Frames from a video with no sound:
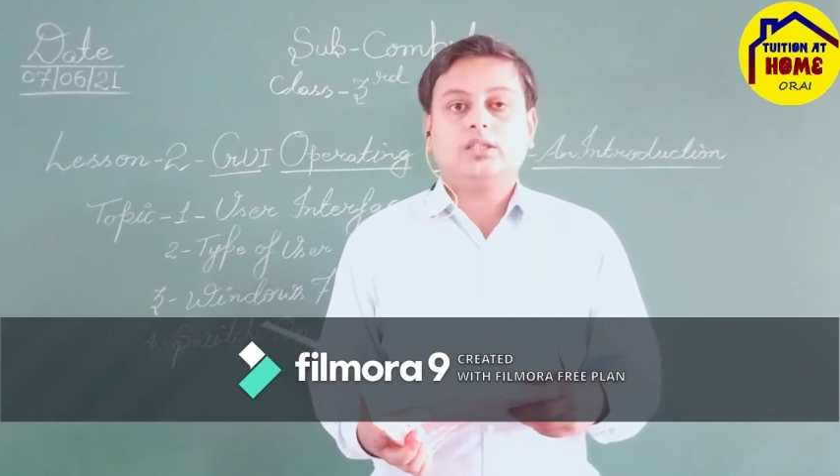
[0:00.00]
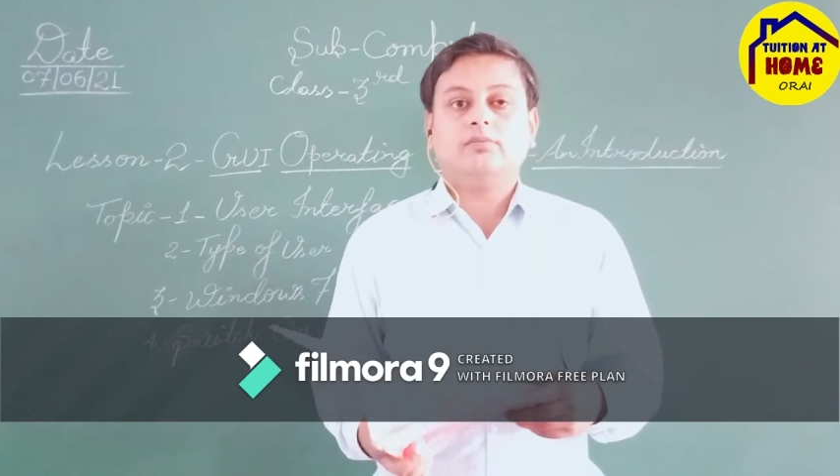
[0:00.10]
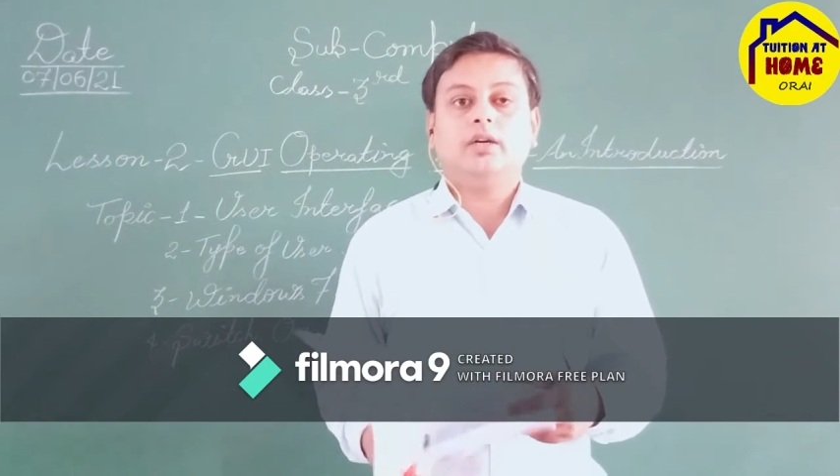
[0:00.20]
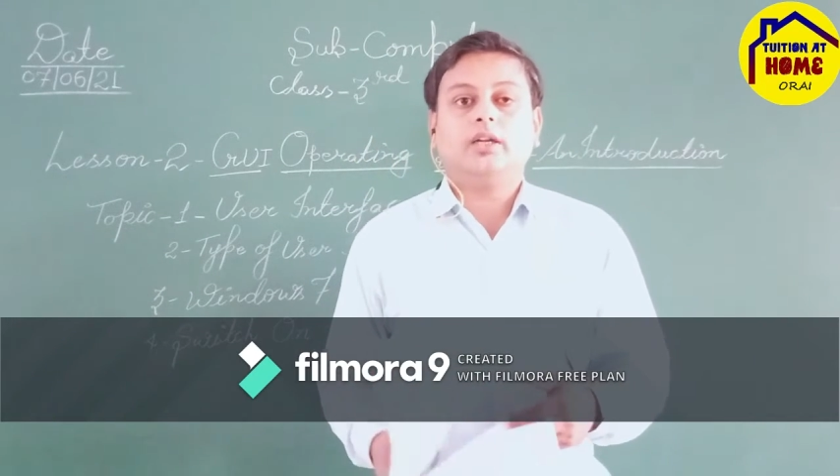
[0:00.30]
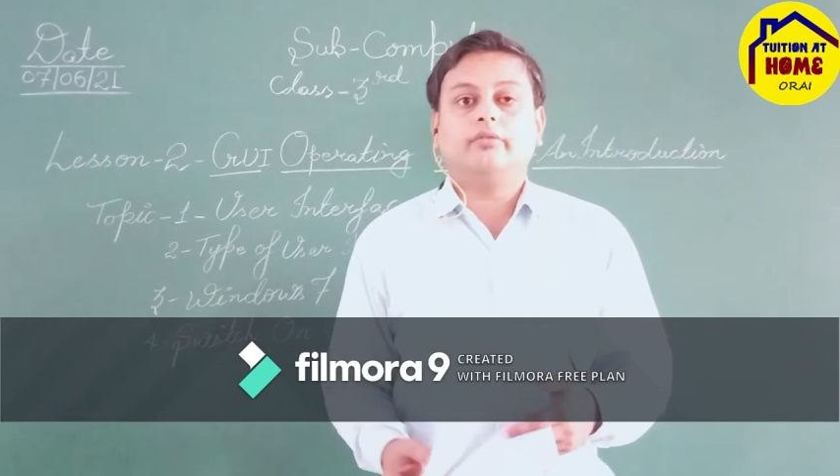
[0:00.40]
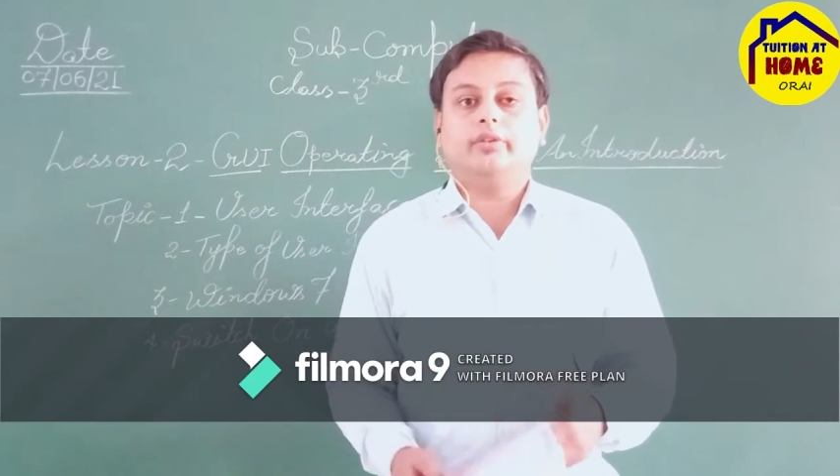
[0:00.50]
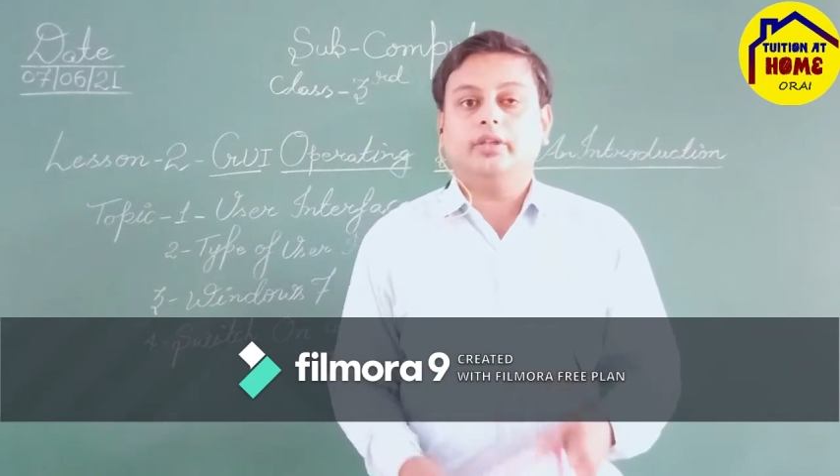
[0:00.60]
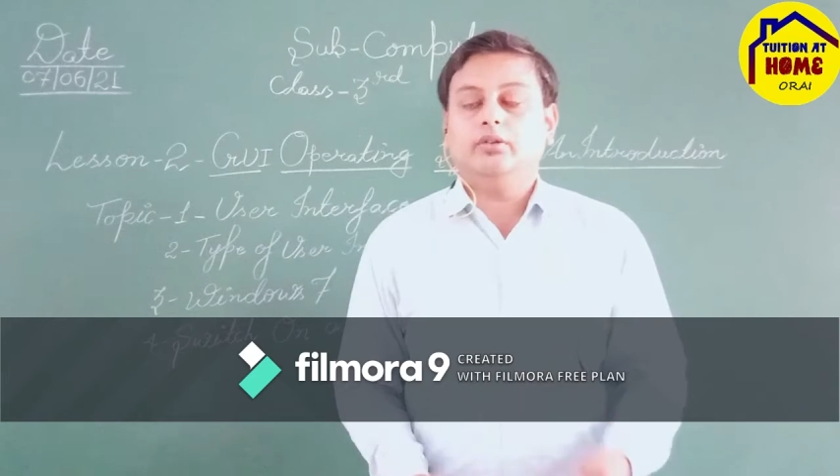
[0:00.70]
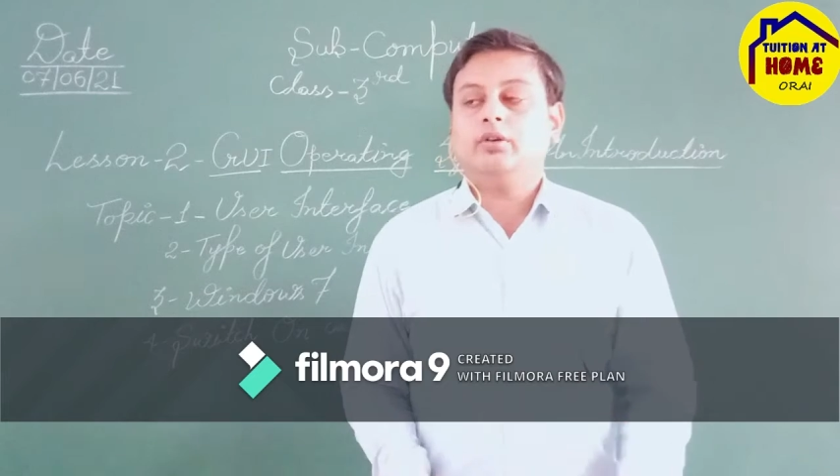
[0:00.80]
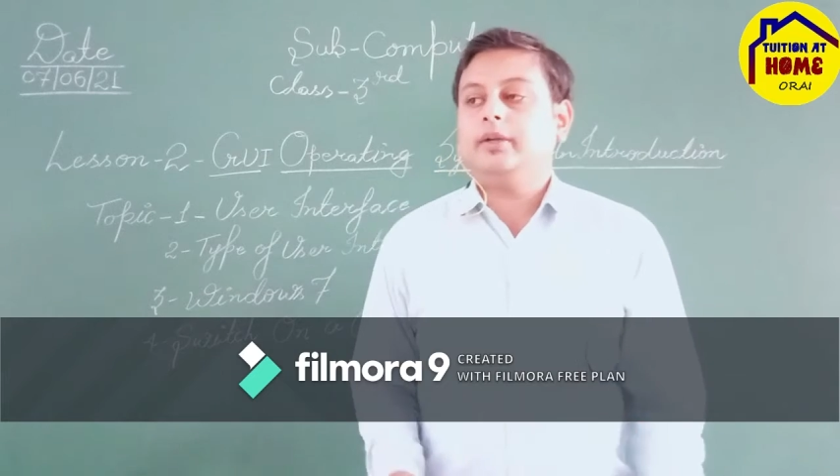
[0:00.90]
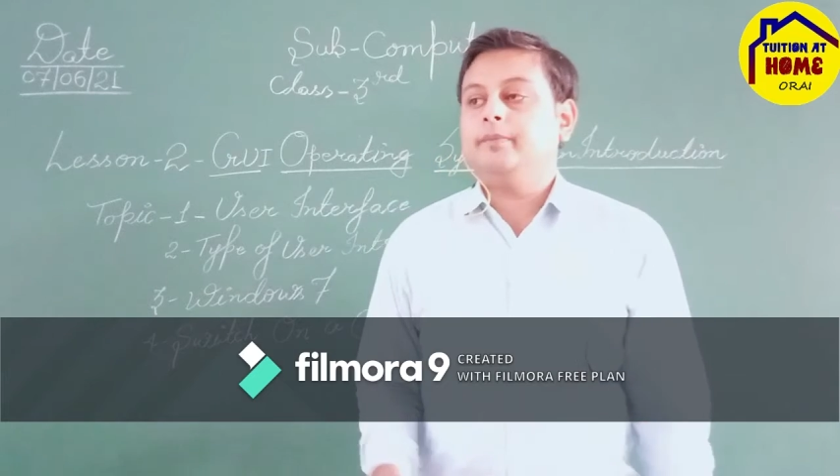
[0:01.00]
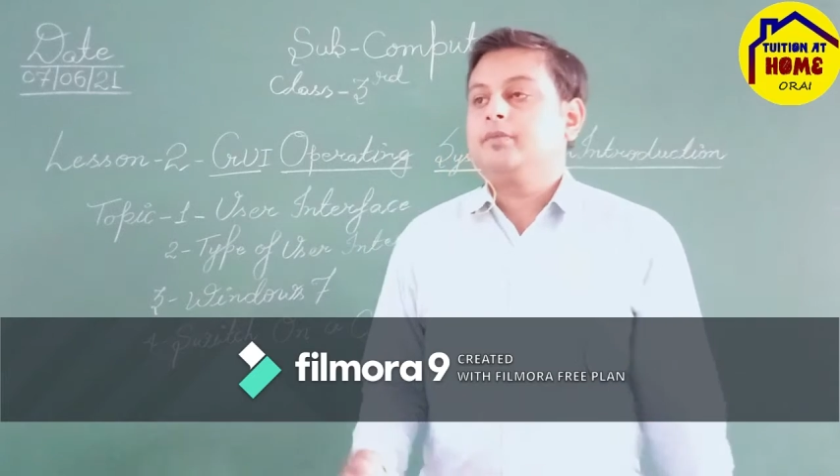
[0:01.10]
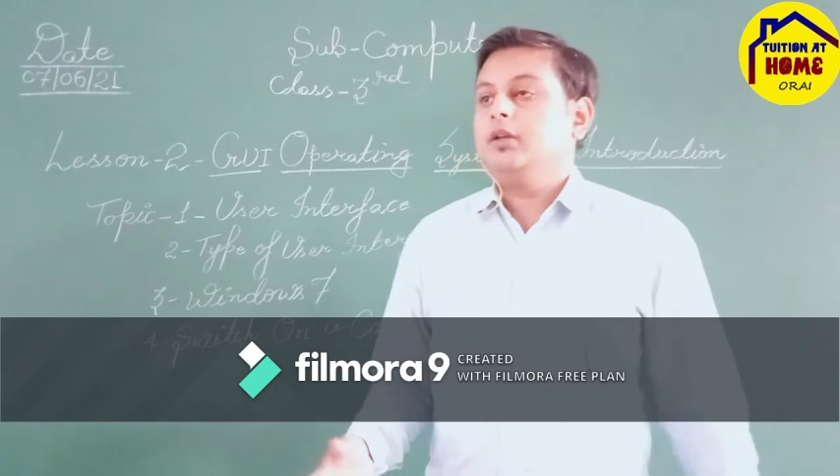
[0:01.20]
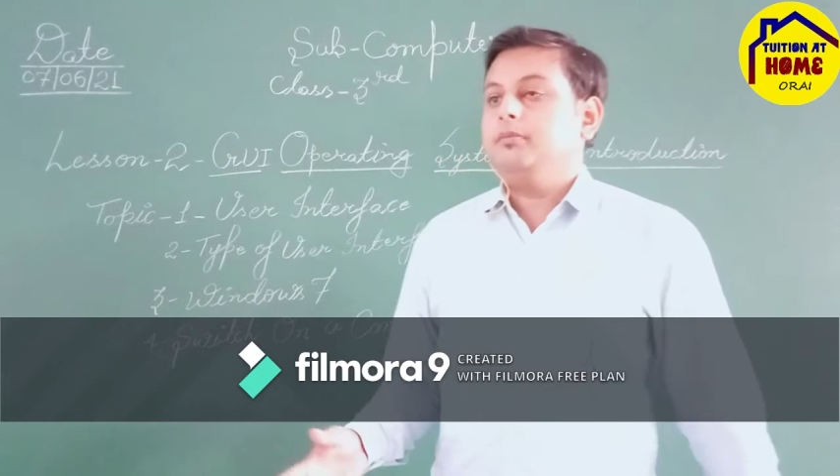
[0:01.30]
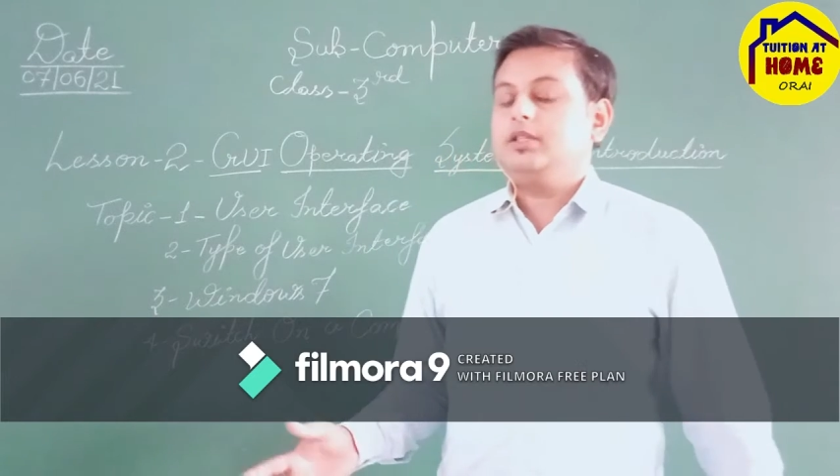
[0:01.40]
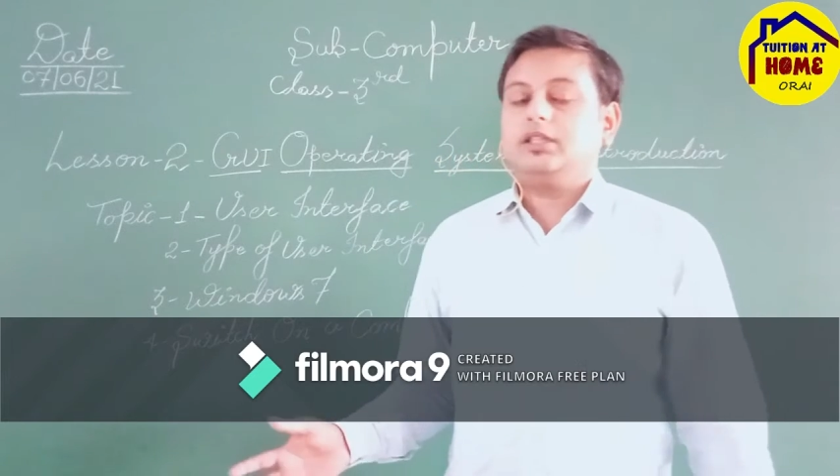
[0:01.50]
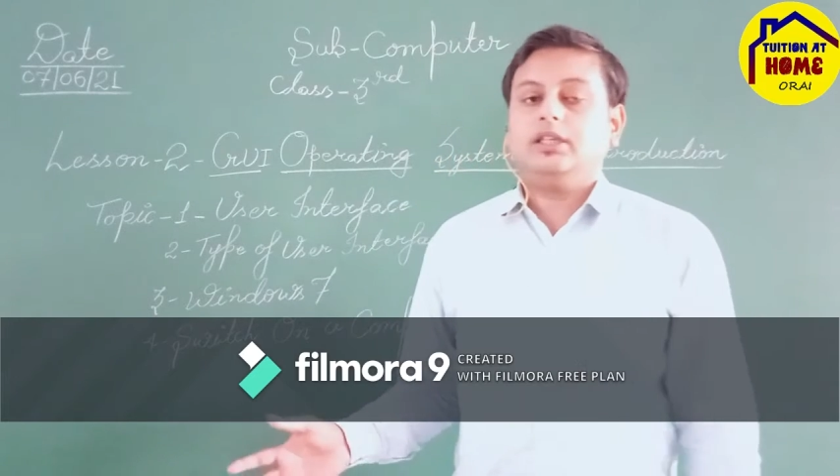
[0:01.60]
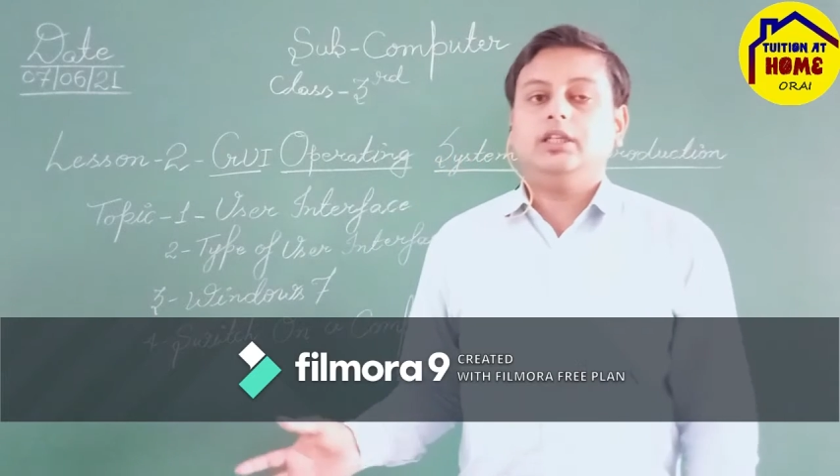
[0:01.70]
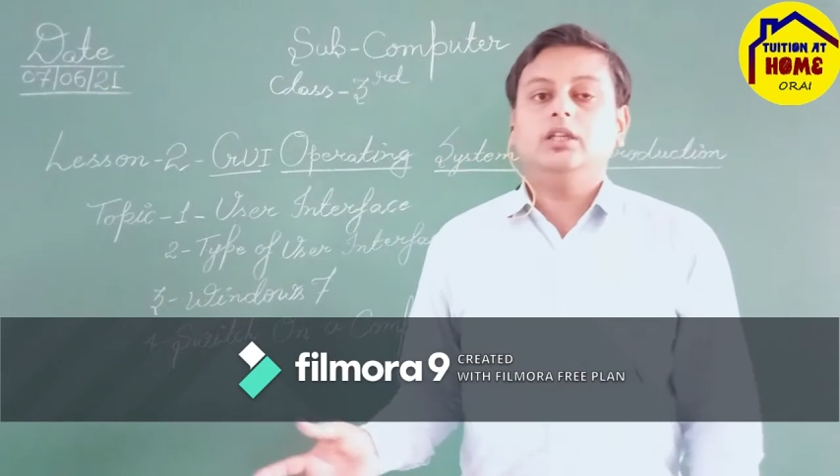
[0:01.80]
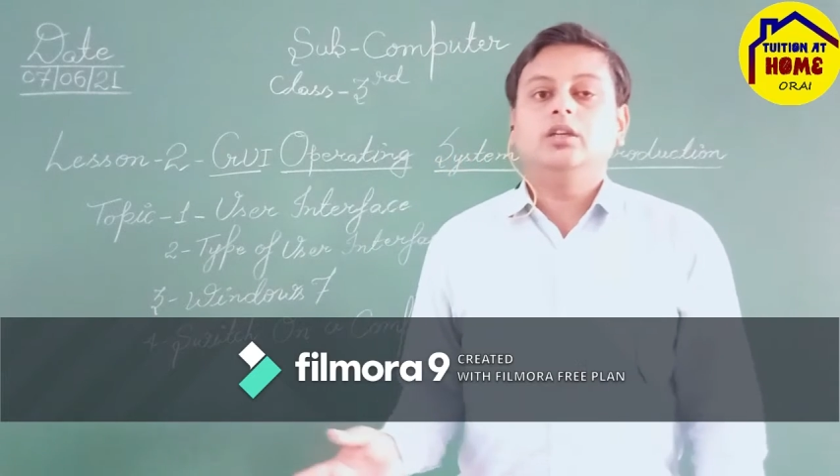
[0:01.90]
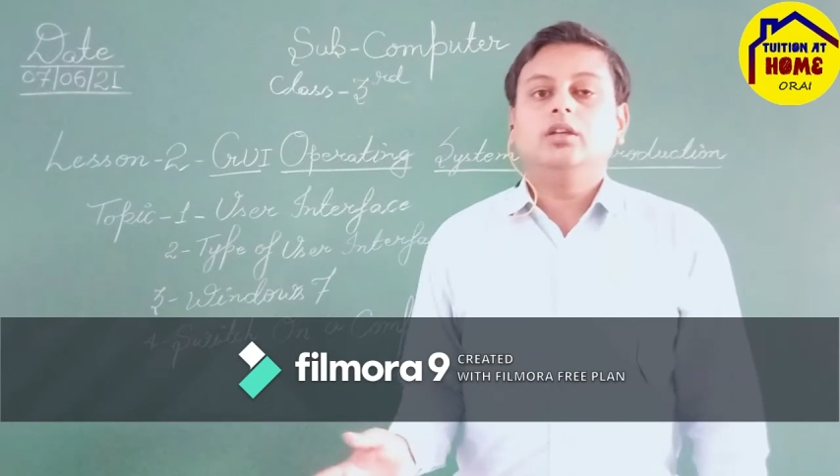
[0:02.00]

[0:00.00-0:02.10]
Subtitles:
systematic way. Okay, basically,